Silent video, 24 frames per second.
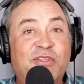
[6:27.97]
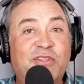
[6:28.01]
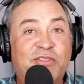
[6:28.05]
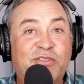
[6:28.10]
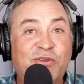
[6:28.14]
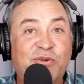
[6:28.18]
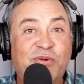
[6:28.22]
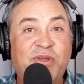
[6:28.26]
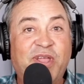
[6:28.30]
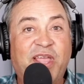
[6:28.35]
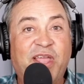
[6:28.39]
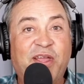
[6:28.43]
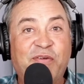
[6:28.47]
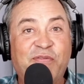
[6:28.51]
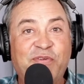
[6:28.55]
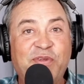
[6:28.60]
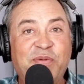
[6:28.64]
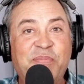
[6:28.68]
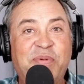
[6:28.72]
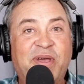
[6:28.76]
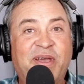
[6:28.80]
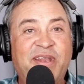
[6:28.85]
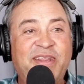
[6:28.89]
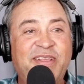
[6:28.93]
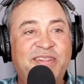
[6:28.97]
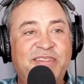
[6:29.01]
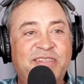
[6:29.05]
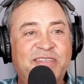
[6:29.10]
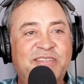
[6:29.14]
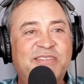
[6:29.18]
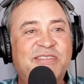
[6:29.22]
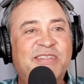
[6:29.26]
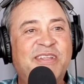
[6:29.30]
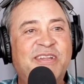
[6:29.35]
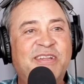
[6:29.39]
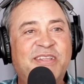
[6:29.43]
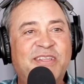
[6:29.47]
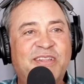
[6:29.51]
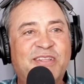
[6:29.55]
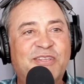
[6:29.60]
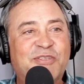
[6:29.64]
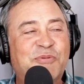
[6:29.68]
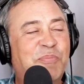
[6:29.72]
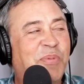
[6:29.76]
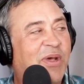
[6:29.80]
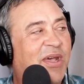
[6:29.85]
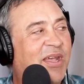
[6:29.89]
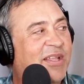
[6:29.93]
to everybody listening to
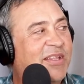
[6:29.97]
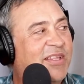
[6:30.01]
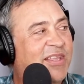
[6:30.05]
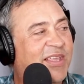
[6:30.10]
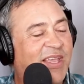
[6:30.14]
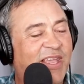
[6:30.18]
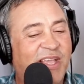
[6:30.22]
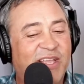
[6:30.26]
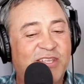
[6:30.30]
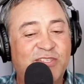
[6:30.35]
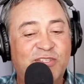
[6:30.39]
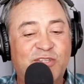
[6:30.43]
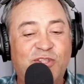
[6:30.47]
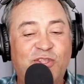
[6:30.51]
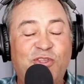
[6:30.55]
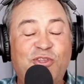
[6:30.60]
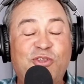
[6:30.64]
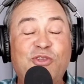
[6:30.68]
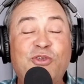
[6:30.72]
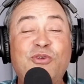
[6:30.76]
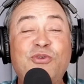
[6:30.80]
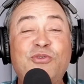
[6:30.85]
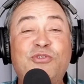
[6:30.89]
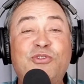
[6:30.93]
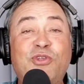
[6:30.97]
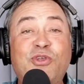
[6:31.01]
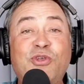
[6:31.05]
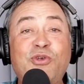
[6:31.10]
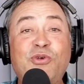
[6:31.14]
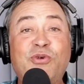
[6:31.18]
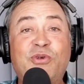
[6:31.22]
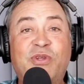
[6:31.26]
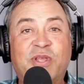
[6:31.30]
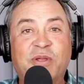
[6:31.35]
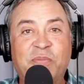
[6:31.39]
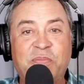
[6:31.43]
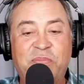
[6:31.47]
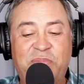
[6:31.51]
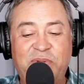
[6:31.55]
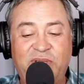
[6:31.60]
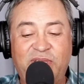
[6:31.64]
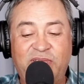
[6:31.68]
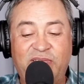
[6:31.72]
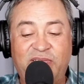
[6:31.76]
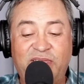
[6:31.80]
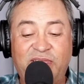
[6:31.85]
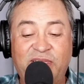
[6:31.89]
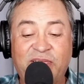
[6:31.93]
this podcast, you too can
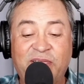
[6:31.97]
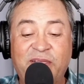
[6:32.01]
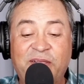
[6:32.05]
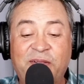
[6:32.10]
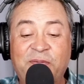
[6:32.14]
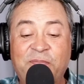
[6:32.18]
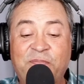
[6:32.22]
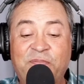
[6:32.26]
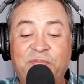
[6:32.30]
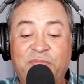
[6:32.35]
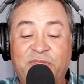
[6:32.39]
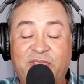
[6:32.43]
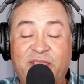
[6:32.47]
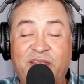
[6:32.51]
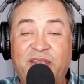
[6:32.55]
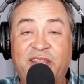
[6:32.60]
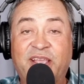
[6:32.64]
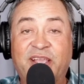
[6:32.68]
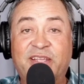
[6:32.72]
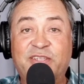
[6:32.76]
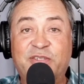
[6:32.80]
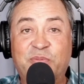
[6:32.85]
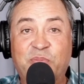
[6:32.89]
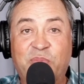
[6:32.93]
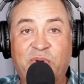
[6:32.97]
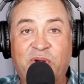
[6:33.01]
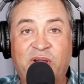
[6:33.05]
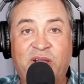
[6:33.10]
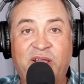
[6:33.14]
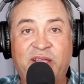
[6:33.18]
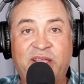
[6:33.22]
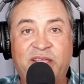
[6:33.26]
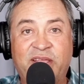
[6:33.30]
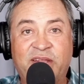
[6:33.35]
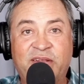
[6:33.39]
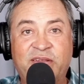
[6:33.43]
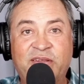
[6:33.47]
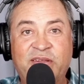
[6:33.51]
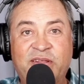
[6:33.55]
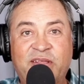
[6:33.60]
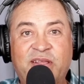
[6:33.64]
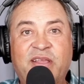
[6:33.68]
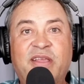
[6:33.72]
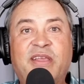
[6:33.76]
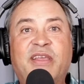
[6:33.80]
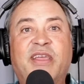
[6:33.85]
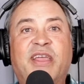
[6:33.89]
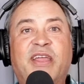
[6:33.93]
be the next Brian
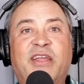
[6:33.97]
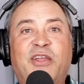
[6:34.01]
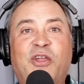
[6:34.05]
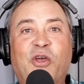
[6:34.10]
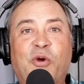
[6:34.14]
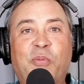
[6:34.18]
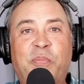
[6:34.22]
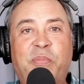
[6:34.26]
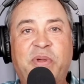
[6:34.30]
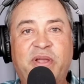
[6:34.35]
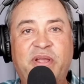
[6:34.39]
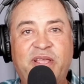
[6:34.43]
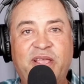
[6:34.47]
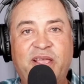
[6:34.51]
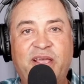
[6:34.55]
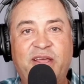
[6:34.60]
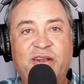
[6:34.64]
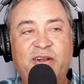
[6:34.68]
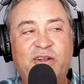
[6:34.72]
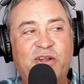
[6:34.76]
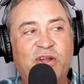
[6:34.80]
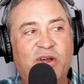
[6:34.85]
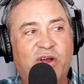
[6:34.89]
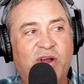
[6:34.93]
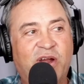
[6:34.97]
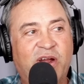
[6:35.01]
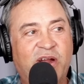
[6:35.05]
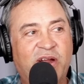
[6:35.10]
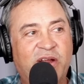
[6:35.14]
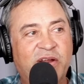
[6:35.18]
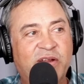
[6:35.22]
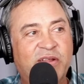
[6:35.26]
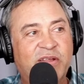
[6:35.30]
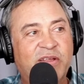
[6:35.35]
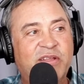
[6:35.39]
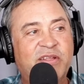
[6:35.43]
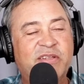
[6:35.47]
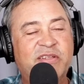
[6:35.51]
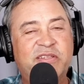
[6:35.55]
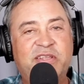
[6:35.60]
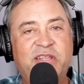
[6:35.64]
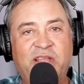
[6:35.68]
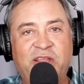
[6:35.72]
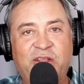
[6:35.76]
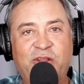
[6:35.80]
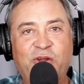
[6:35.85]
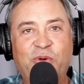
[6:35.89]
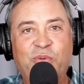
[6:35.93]
and go pick out a car,
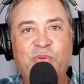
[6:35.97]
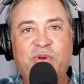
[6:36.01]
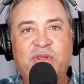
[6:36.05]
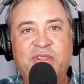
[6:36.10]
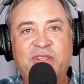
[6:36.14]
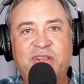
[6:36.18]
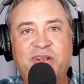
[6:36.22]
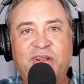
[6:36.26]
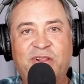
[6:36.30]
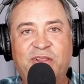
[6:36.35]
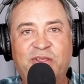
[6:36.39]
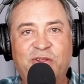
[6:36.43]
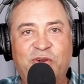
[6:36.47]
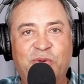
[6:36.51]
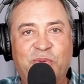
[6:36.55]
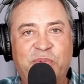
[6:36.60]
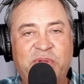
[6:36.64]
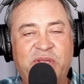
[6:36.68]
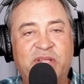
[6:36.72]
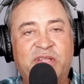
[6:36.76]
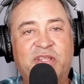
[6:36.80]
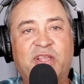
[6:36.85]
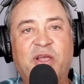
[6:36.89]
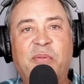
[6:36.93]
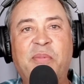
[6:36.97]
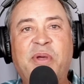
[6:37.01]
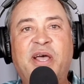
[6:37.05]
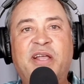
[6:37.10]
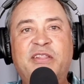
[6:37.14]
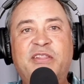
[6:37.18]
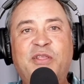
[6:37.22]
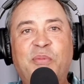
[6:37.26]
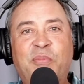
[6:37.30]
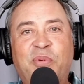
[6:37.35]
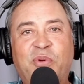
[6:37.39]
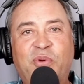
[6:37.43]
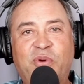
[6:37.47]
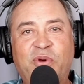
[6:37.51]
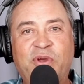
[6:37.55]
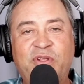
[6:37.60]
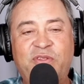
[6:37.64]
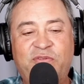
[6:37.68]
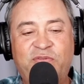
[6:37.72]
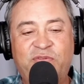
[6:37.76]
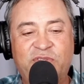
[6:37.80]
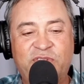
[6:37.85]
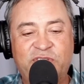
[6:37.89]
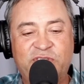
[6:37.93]
tinker with it a little bit, come out to
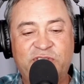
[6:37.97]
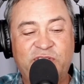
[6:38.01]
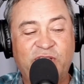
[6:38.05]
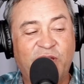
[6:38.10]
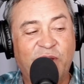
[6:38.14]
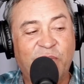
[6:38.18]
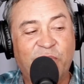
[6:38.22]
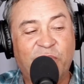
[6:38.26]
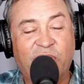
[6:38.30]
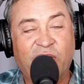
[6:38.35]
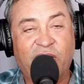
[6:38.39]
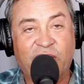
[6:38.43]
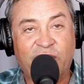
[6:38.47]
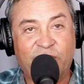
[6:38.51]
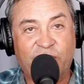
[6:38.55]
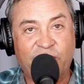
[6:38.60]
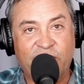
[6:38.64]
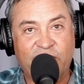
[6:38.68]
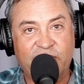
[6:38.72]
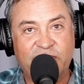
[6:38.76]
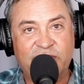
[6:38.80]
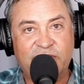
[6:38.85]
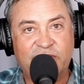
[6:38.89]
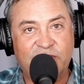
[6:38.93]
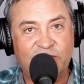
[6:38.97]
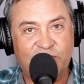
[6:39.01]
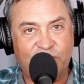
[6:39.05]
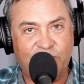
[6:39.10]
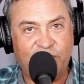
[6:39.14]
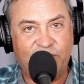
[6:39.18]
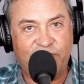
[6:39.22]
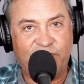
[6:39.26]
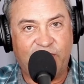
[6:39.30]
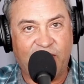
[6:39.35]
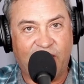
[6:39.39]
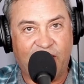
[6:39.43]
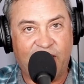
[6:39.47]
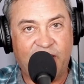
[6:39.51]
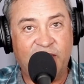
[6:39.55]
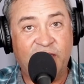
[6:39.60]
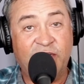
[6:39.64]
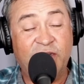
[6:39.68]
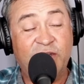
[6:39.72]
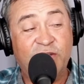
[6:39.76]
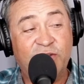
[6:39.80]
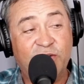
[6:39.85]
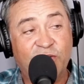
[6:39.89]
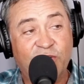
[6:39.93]
Boyd's for the Shamrock Race because we've got an
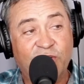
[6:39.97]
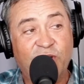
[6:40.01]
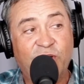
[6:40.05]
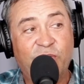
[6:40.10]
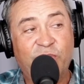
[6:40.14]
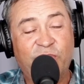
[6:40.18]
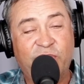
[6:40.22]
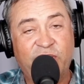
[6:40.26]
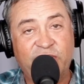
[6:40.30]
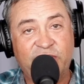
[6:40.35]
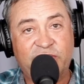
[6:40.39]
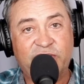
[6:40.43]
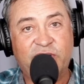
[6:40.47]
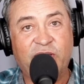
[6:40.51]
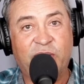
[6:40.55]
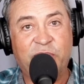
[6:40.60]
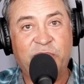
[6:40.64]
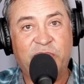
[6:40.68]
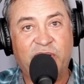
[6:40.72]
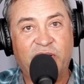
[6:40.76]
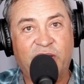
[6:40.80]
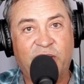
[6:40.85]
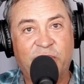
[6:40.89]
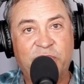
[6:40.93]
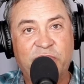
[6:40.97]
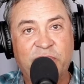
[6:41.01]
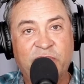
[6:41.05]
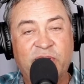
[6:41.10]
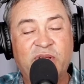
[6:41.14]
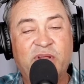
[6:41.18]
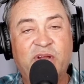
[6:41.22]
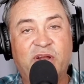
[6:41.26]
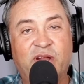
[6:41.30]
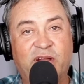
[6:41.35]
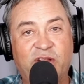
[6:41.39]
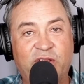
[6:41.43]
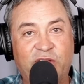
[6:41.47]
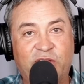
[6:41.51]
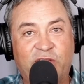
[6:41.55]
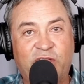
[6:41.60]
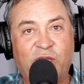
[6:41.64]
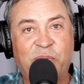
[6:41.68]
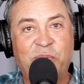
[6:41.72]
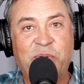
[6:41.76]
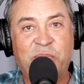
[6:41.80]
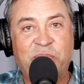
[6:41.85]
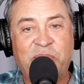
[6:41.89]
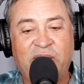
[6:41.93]
enduro race coming up. Are you
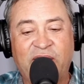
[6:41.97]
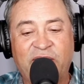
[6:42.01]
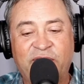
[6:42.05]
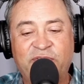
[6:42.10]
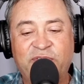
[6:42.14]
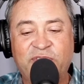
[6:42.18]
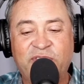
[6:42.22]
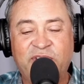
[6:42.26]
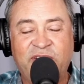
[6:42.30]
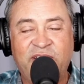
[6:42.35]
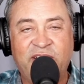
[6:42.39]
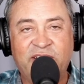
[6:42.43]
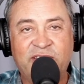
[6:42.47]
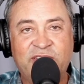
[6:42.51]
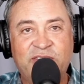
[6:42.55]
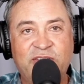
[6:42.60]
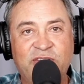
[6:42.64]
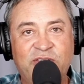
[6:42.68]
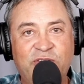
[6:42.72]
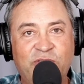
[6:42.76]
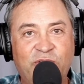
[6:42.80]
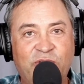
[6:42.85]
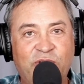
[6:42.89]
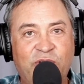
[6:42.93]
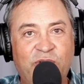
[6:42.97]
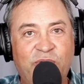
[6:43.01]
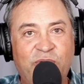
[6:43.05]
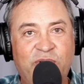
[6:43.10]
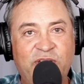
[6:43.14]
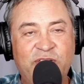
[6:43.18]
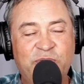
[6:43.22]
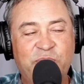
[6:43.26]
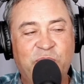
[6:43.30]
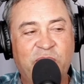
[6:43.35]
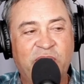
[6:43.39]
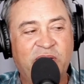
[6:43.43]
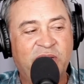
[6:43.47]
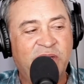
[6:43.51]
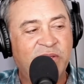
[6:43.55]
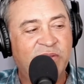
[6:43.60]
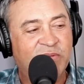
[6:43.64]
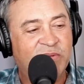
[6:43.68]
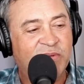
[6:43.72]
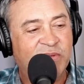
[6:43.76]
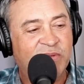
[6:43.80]
coming back for the next enduro race, Brian?